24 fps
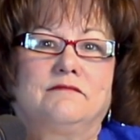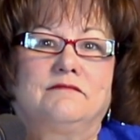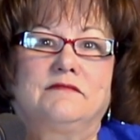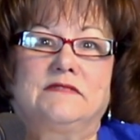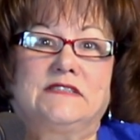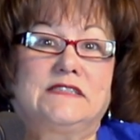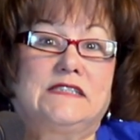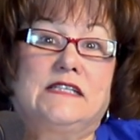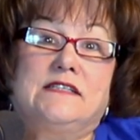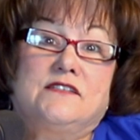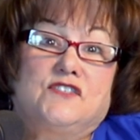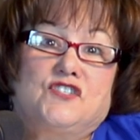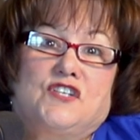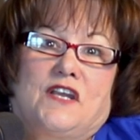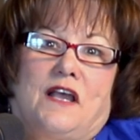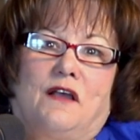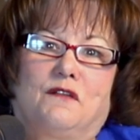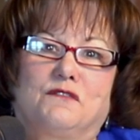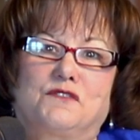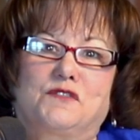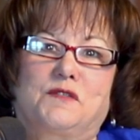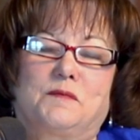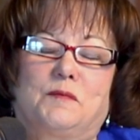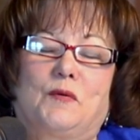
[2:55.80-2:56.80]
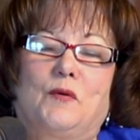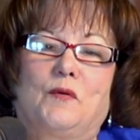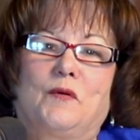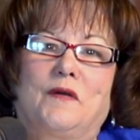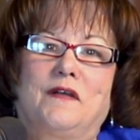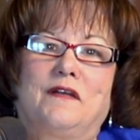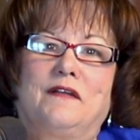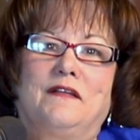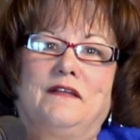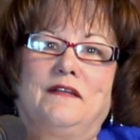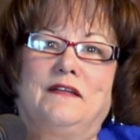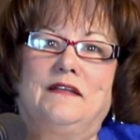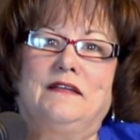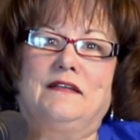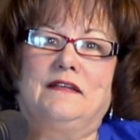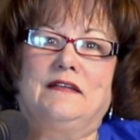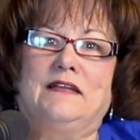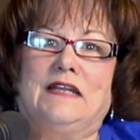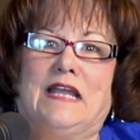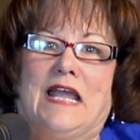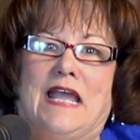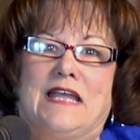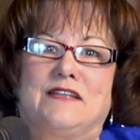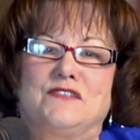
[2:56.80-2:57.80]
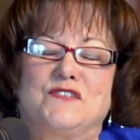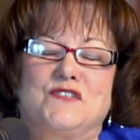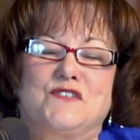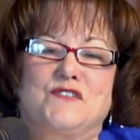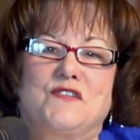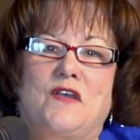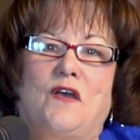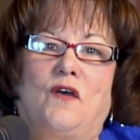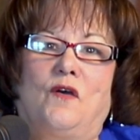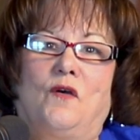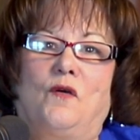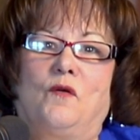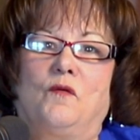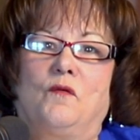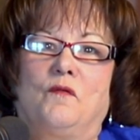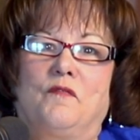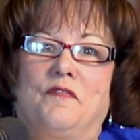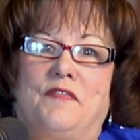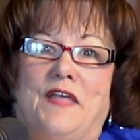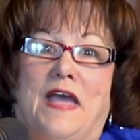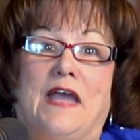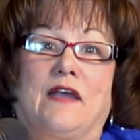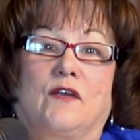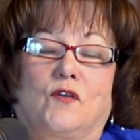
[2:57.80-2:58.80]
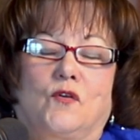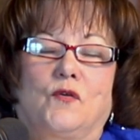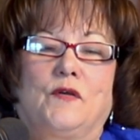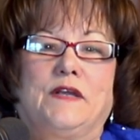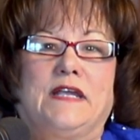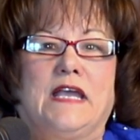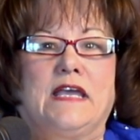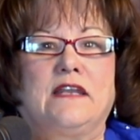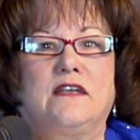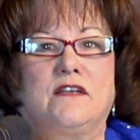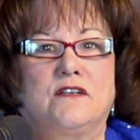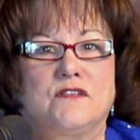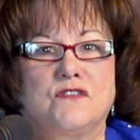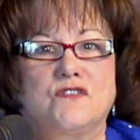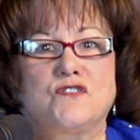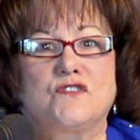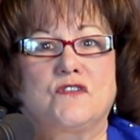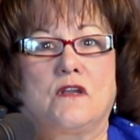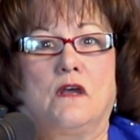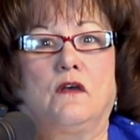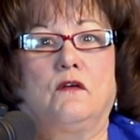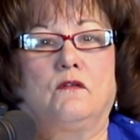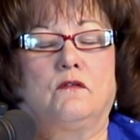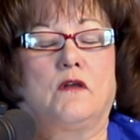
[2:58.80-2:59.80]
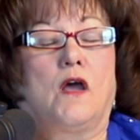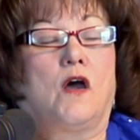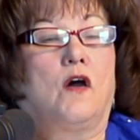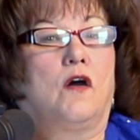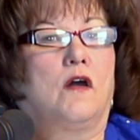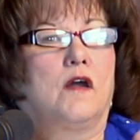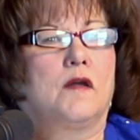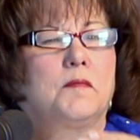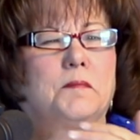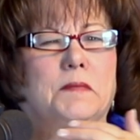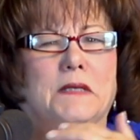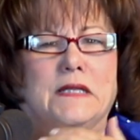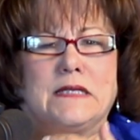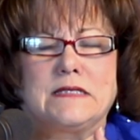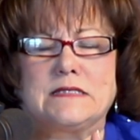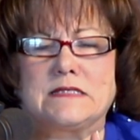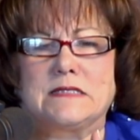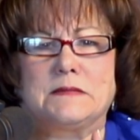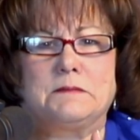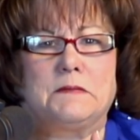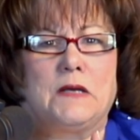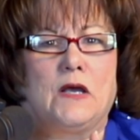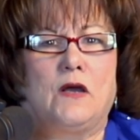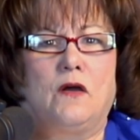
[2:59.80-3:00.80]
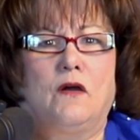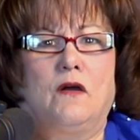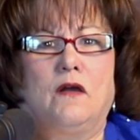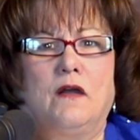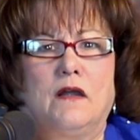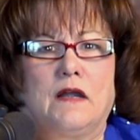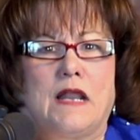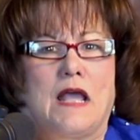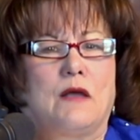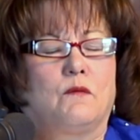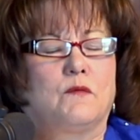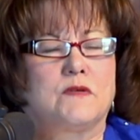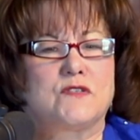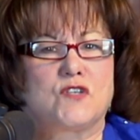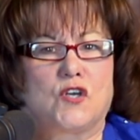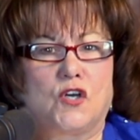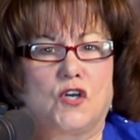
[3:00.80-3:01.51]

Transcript: send child support. And so that created a stone, a hard place in my heart. I was